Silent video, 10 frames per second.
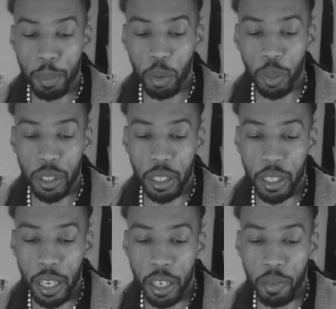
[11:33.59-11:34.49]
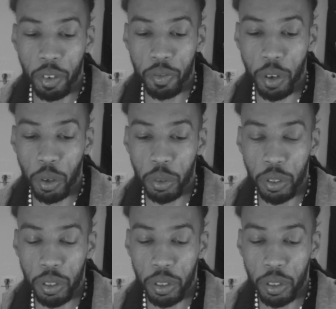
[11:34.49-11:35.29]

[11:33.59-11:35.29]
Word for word: But with the king in reverse,